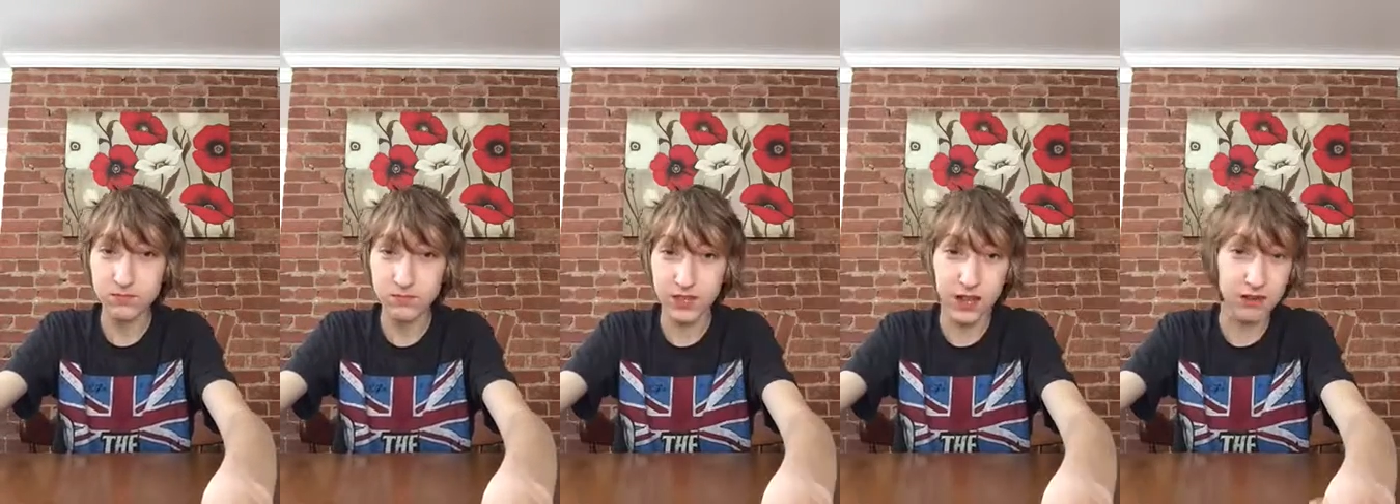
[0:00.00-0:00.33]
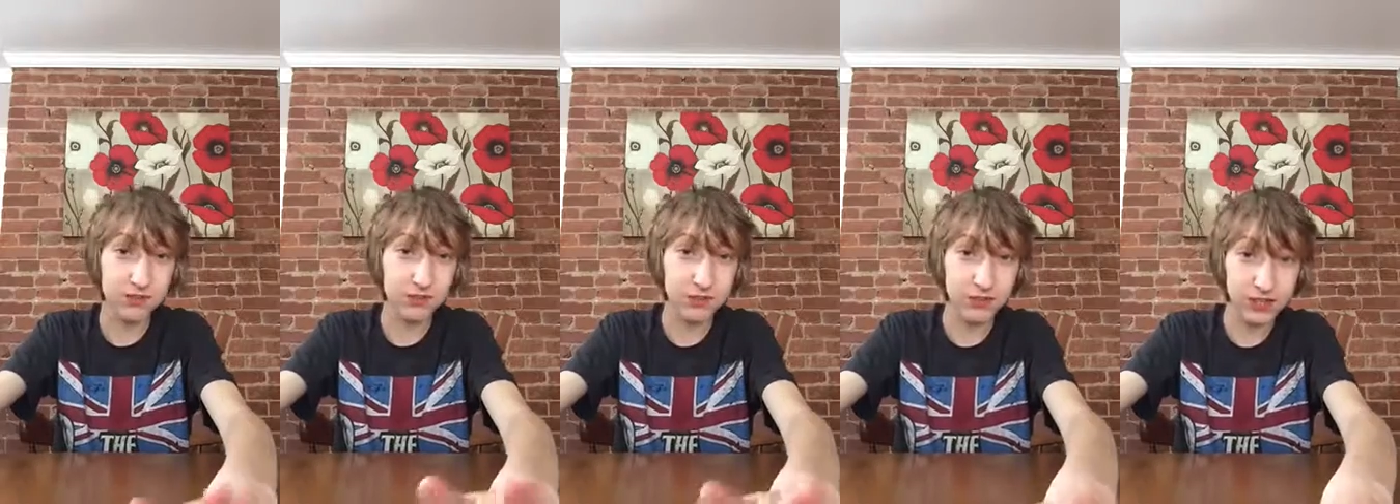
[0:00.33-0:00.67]

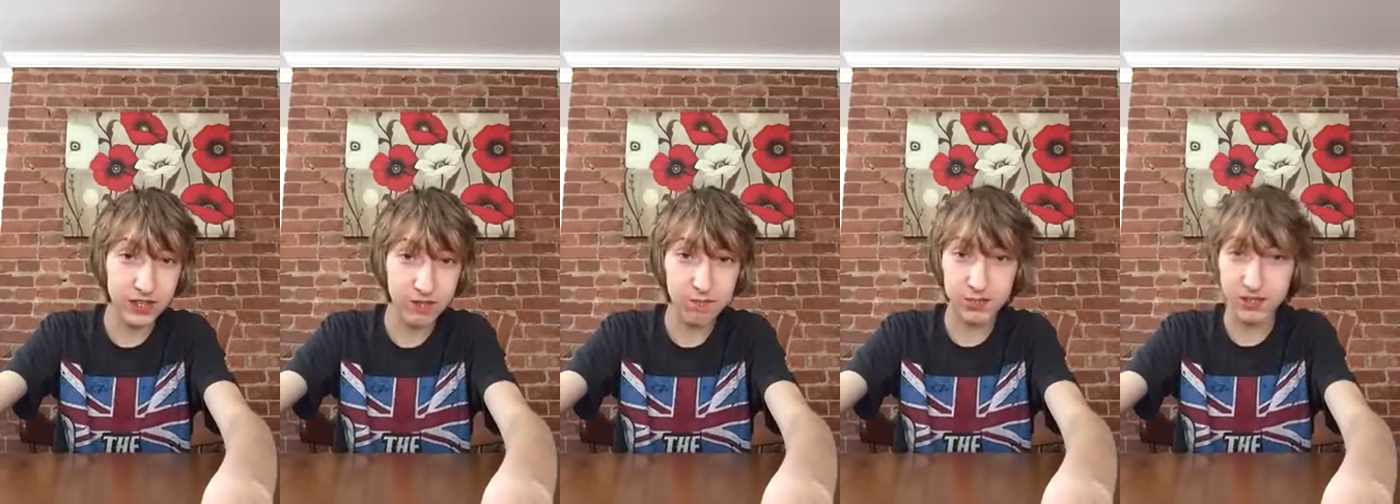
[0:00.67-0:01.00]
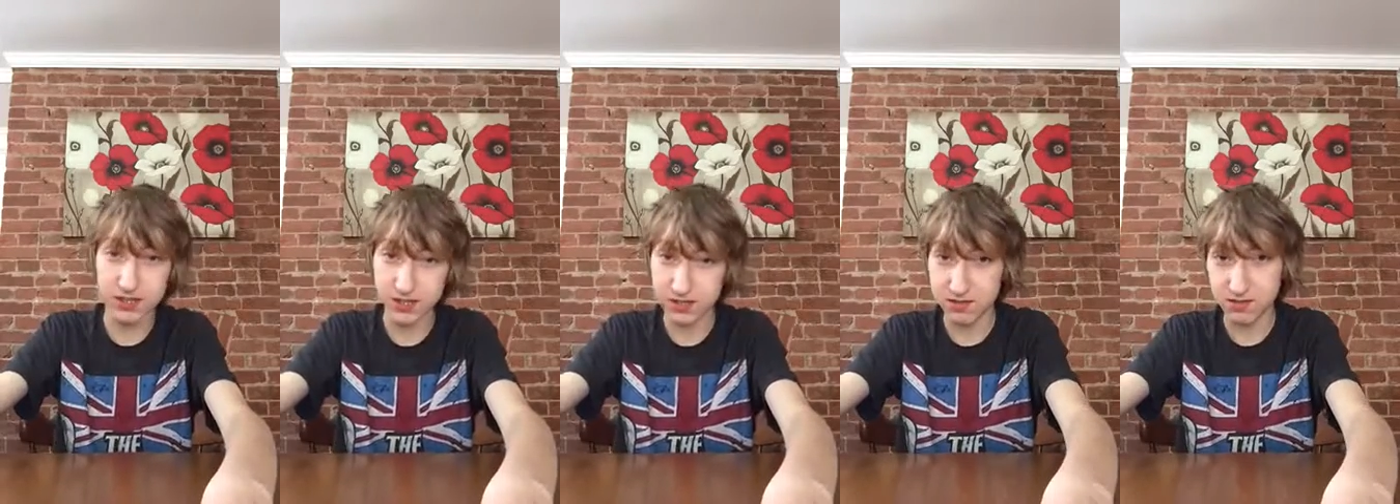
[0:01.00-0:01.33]
Not reviewing it,
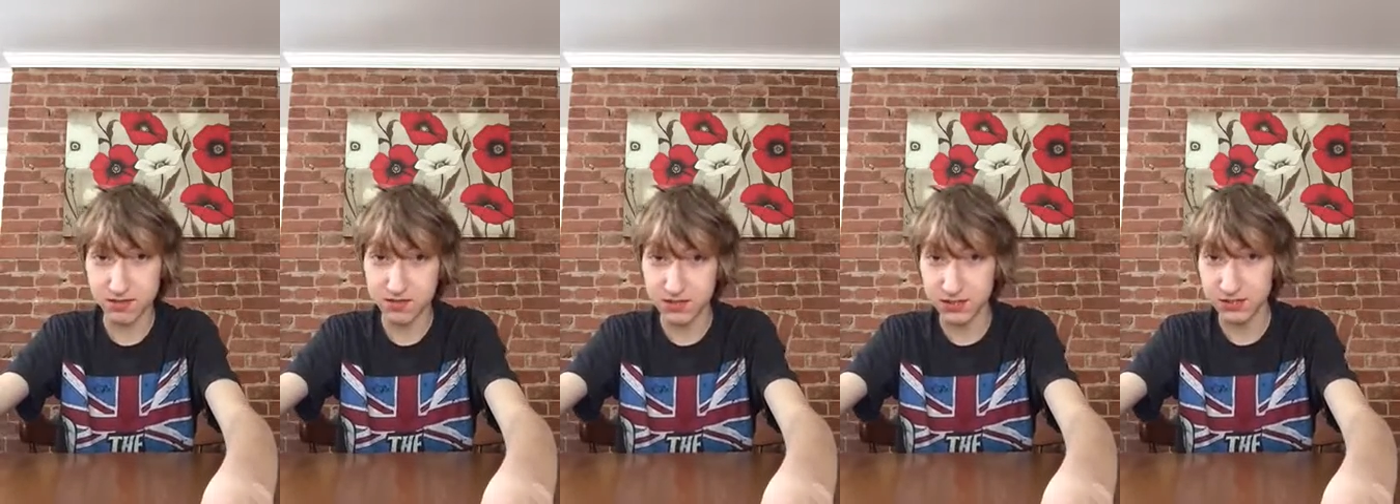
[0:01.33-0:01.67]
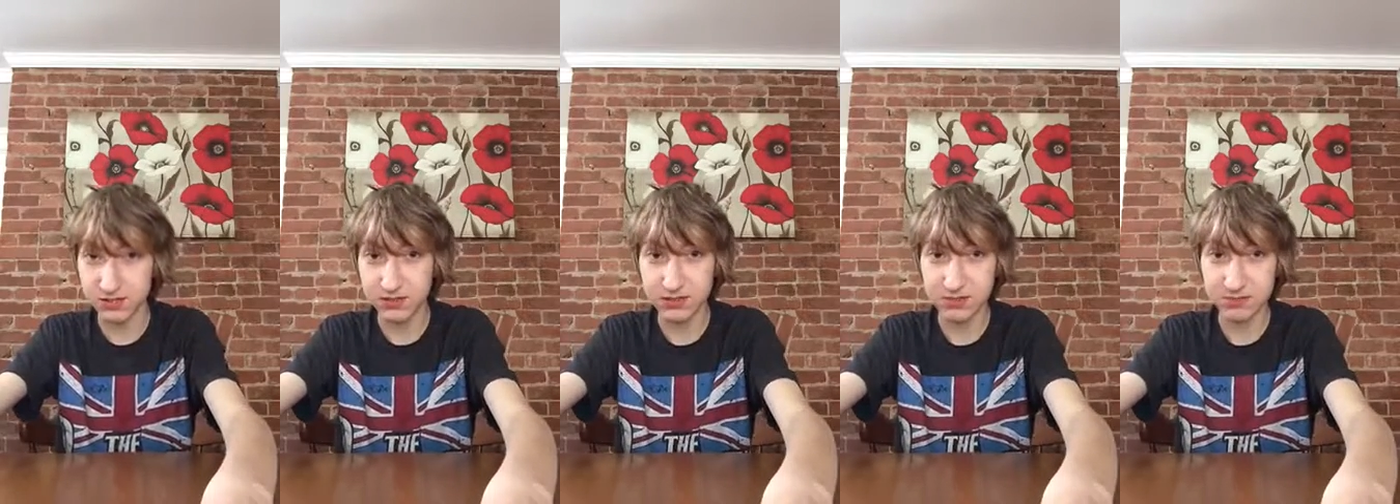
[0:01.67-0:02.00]
but this is a review.